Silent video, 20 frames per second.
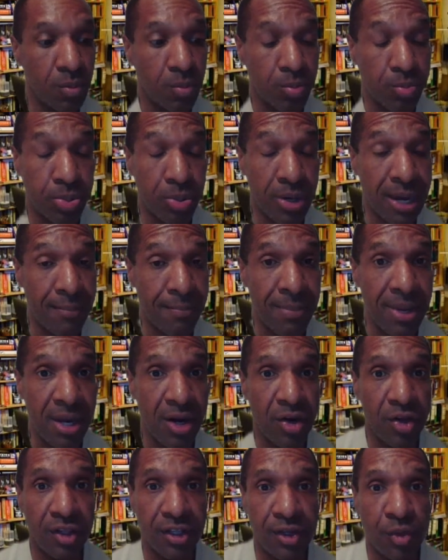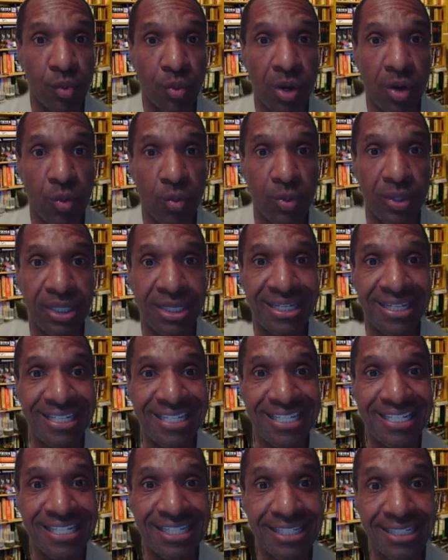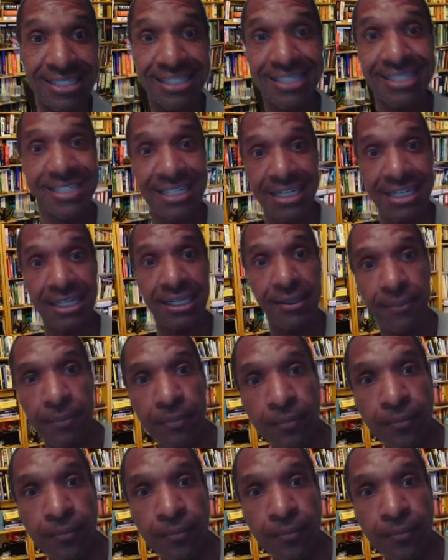primarily what we see.